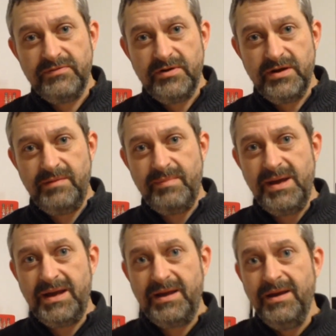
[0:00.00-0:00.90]
if you're going to
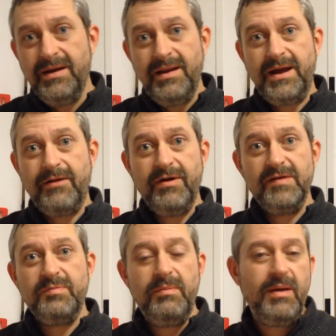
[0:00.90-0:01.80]
make like a
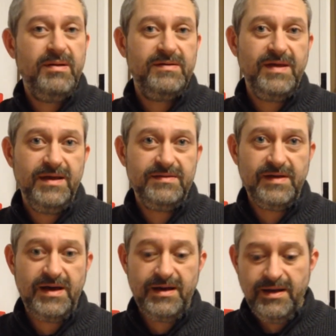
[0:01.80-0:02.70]
recipe. Maybe it takes
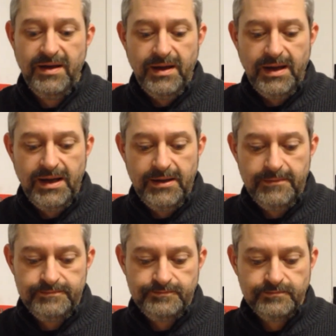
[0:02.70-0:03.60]
uh,
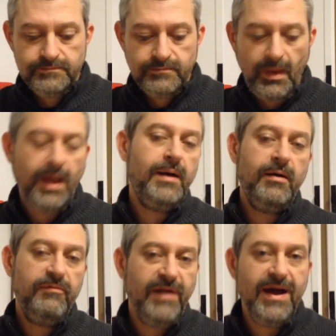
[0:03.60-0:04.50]
um, I don't
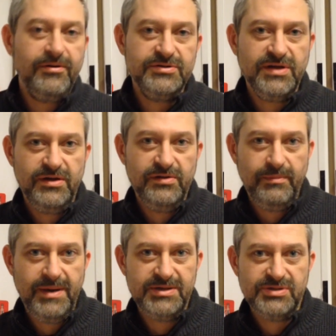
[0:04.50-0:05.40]
know flour is not usually
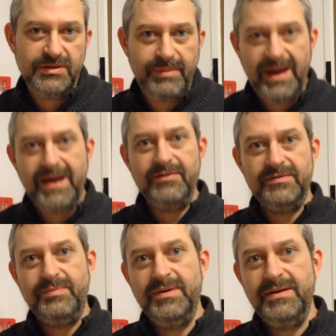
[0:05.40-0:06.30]
measured regular
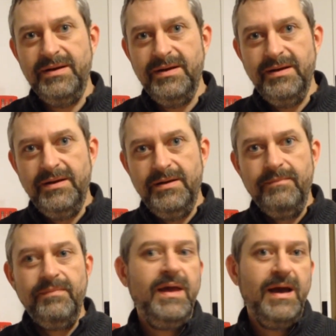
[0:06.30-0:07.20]
pounds, sugar but, and brown
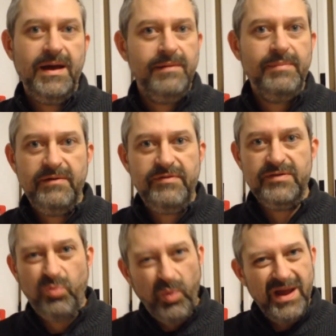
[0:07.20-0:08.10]
sugar. Yeah, but if
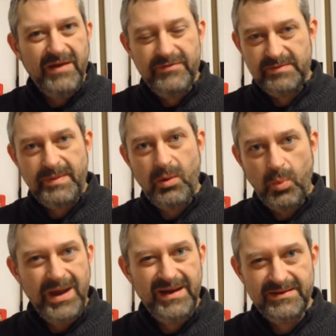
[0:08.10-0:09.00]
it's weight, if it's by
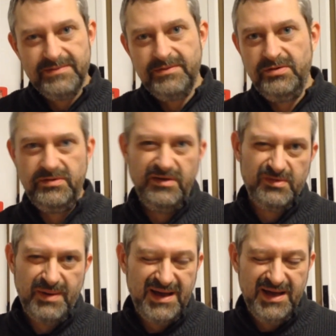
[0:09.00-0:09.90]
weight, usually those
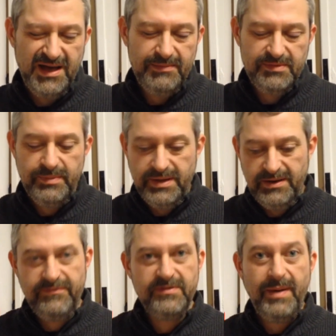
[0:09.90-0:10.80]
are by cups. But
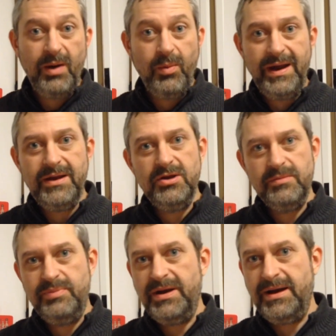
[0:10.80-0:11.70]
if it's by weight, you
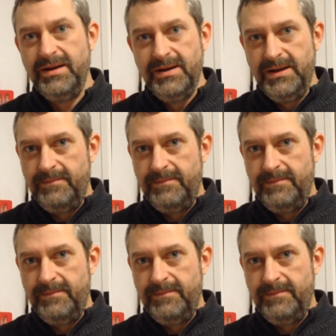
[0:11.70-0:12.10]
can put a